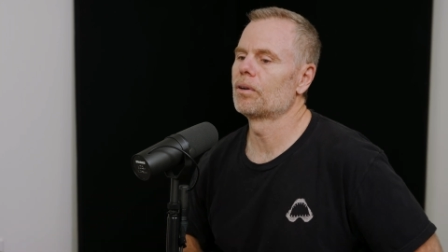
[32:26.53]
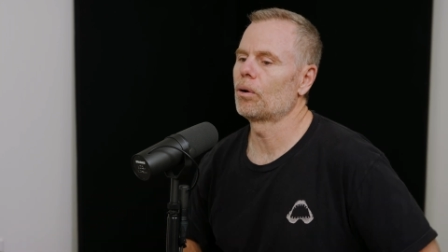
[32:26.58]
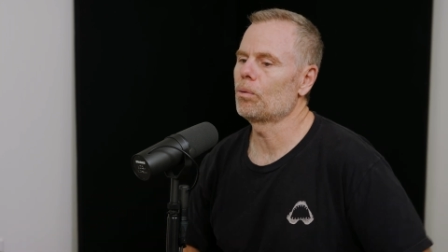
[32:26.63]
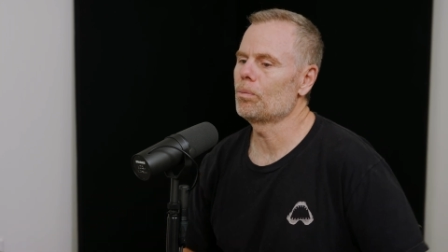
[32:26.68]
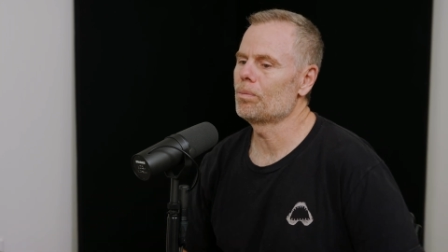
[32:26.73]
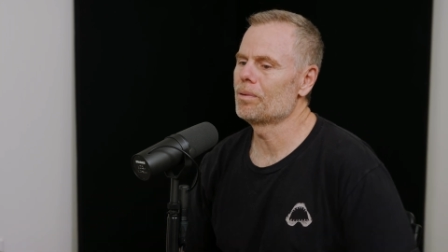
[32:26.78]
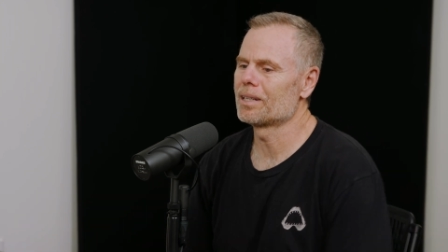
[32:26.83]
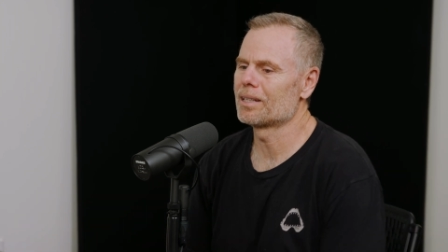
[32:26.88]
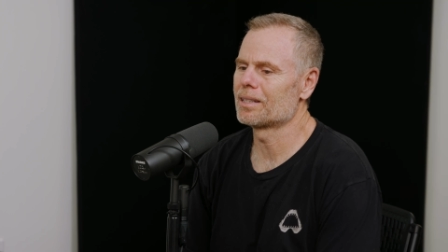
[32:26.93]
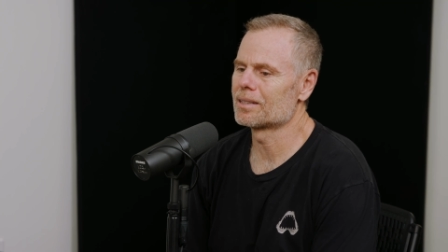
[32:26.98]

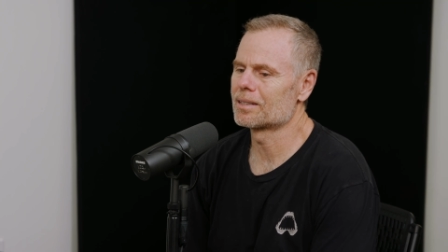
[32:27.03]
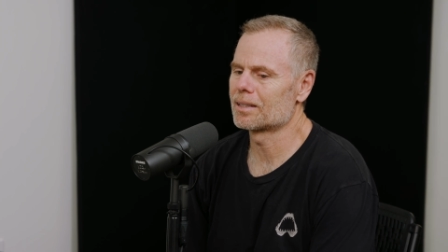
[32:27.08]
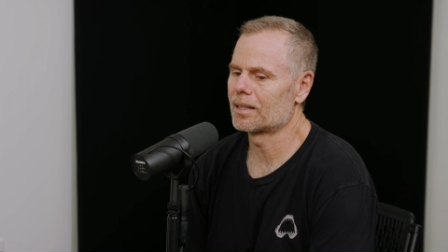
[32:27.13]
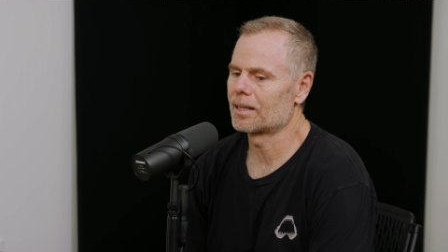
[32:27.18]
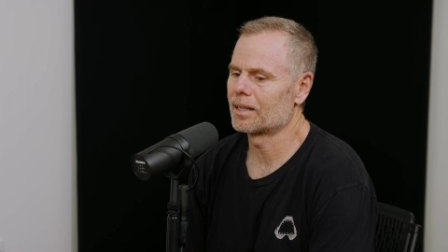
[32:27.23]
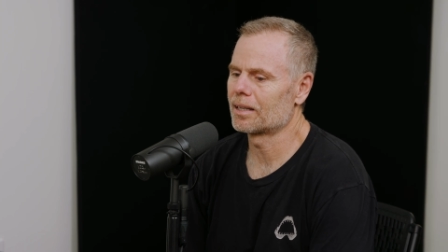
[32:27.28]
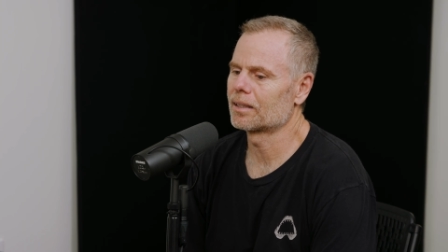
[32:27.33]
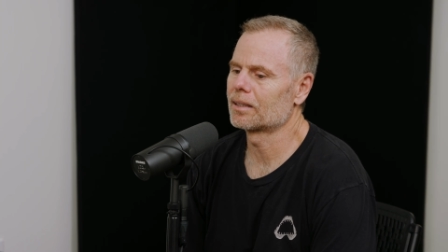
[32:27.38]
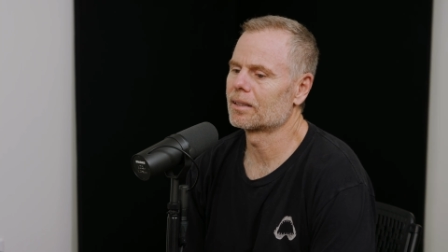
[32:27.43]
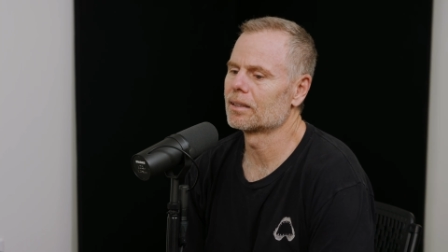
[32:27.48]
nobody's
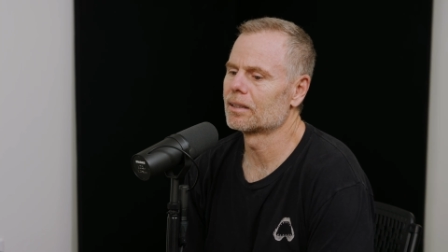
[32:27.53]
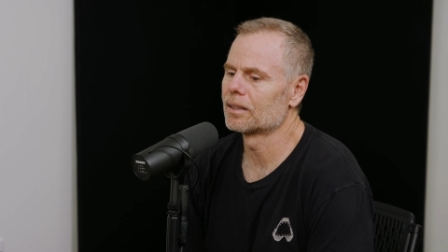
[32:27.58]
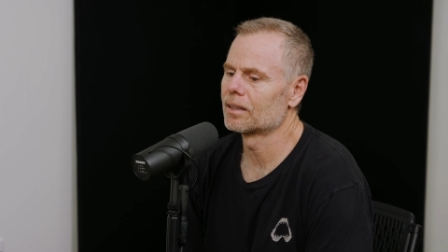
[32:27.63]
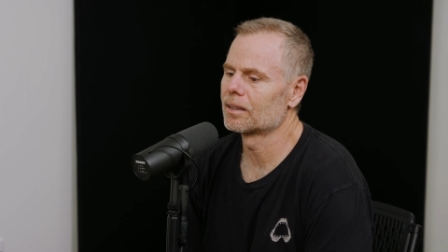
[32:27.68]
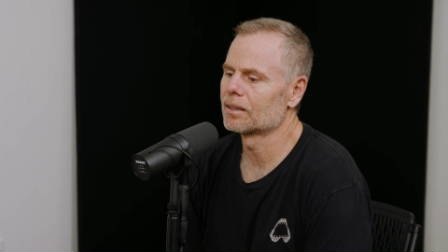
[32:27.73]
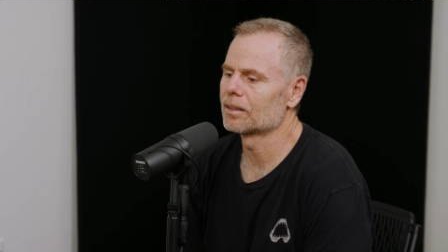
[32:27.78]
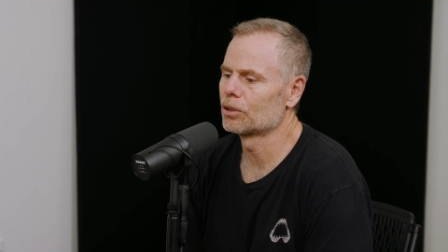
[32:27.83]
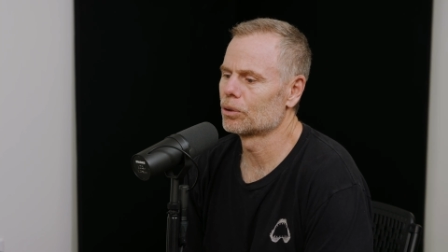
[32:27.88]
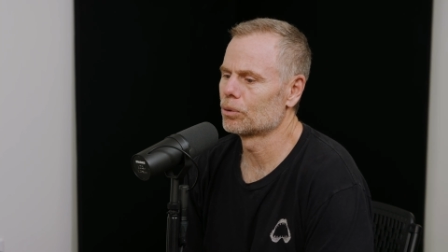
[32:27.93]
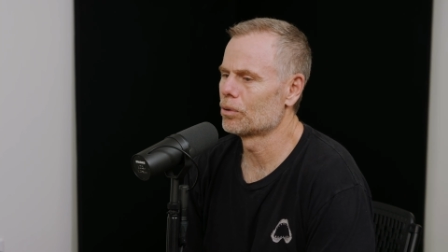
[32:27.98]
like
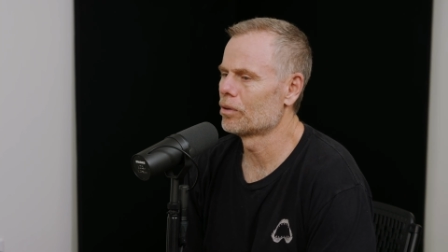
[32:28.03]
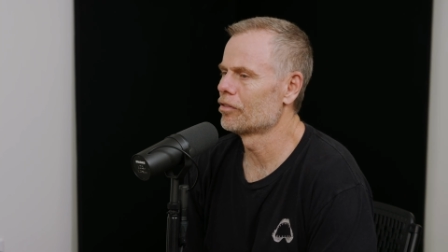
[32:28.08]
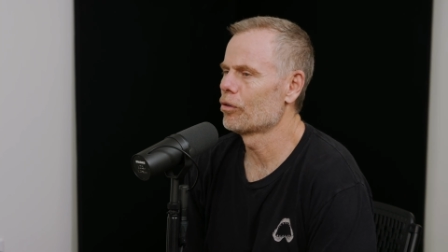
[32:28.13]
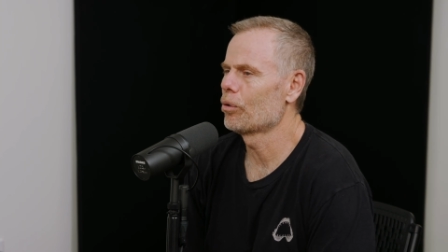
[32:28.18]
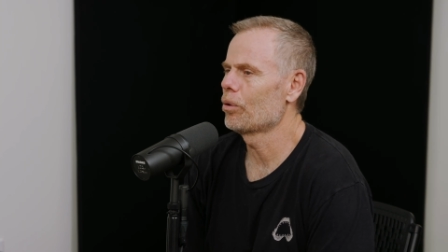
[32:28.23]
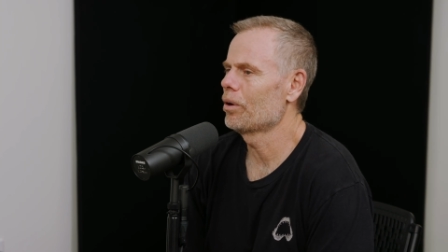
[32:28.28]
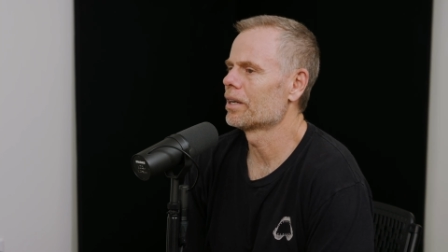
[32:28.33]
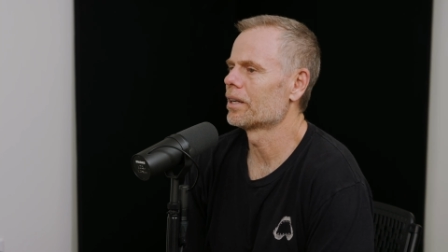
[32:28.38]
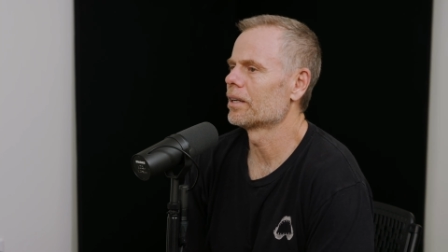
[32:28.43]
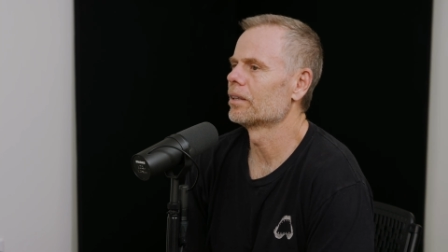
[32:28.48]
going to
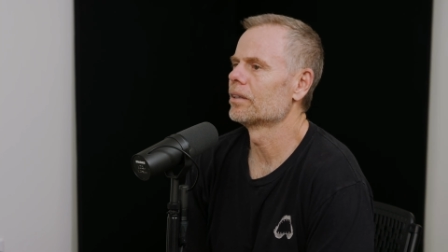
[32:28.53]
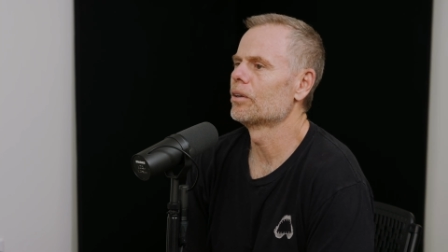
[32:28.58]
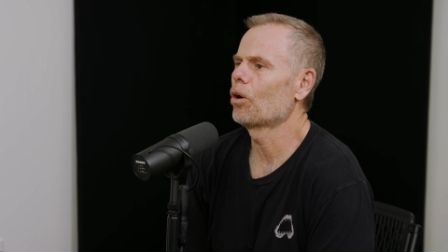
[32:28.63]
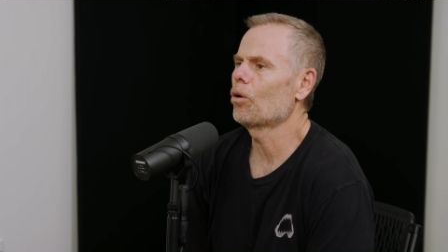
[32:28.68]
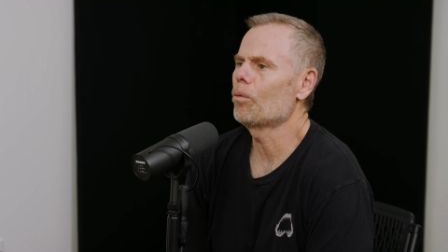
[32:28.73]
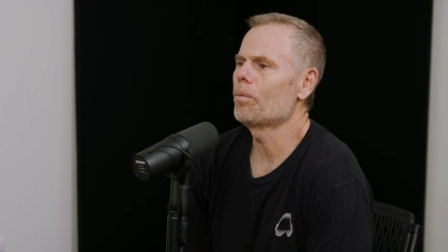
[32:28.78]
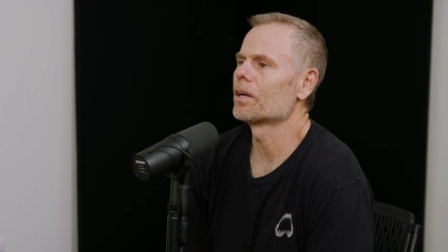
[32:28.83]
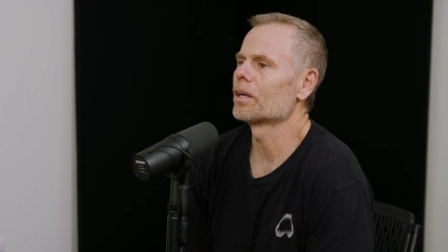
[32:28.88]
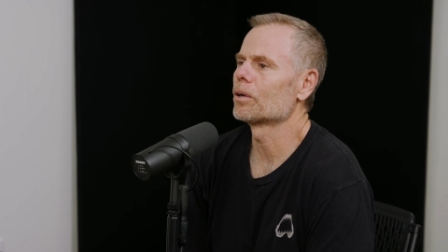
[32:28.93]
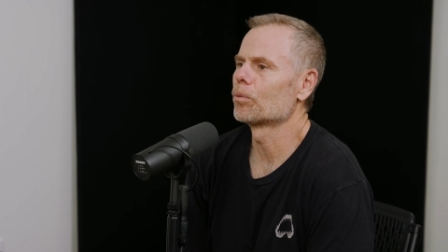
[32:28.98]
avoid it.
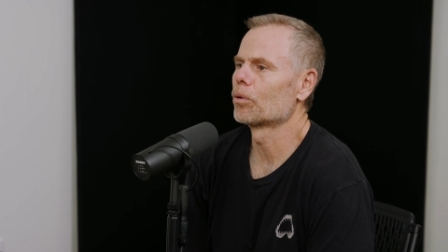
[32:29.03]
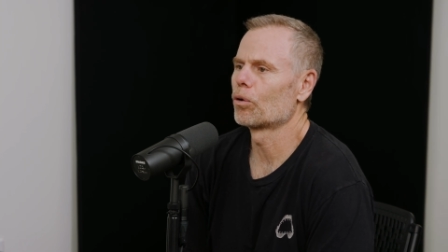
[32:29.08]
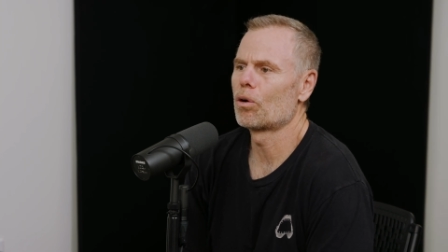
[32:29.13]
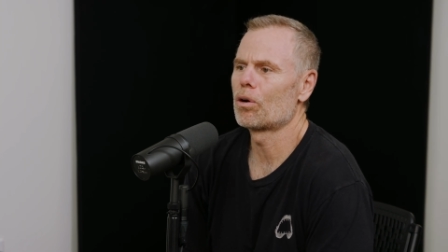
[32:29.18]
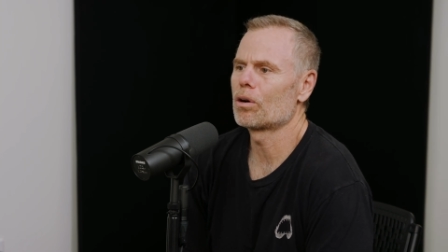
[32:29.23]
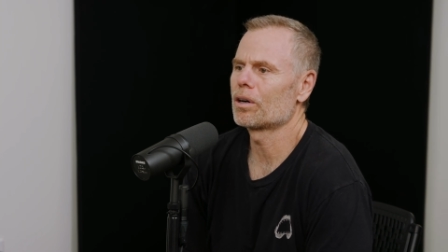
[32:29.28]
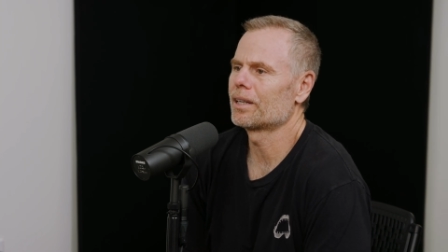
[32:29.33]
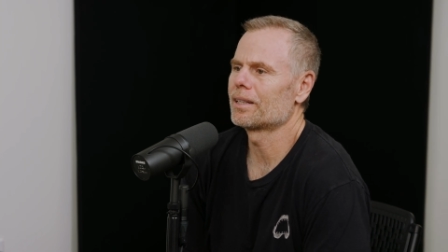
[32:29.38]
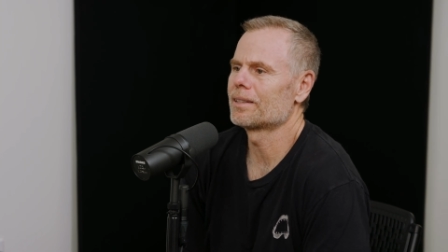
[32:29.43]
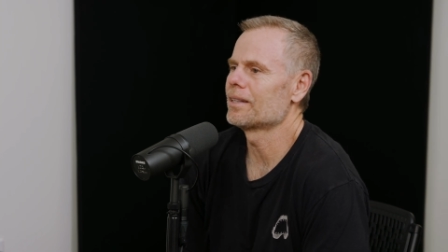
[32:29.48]
Nobody. We're
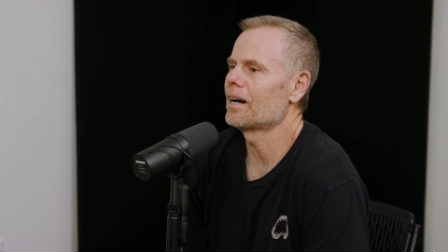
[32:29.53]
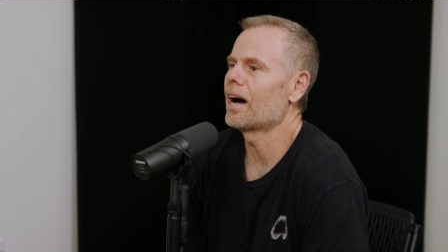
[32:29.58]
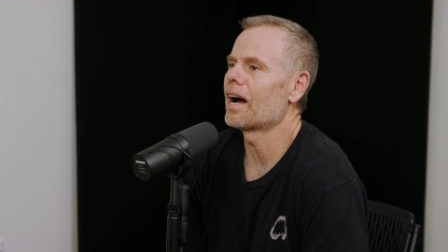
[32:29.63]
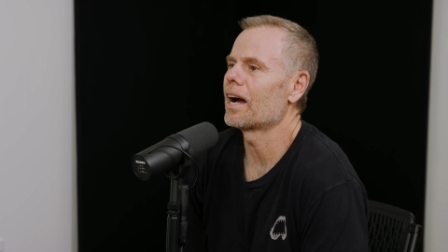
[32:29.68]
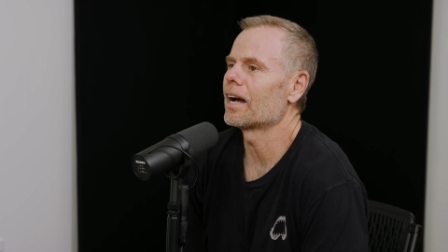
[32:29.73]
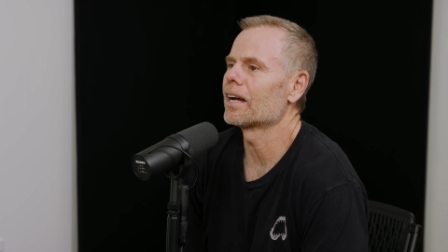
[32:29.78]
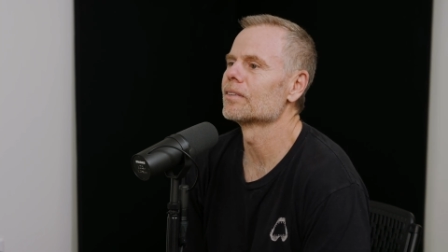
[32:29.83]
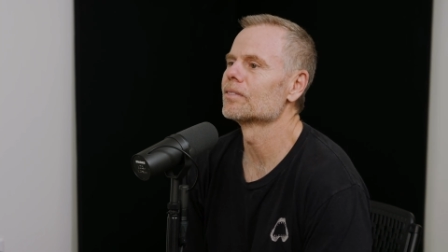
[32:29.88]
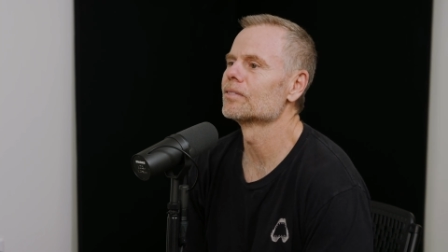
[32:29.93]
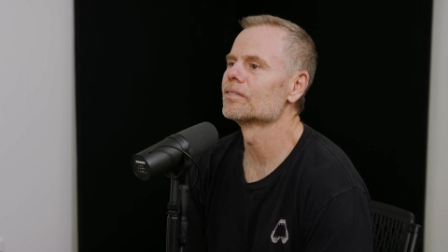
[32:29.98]
all going to
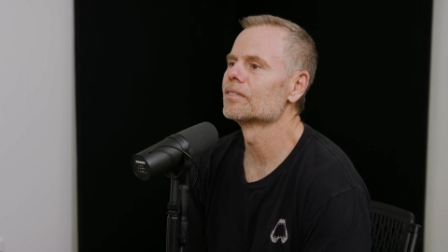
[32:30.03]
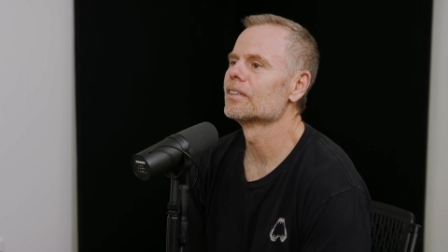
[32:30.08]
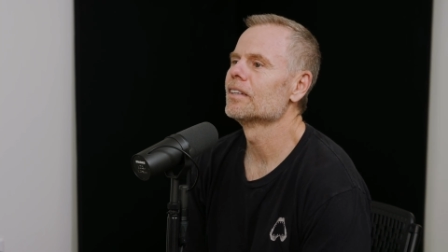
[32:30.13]
die.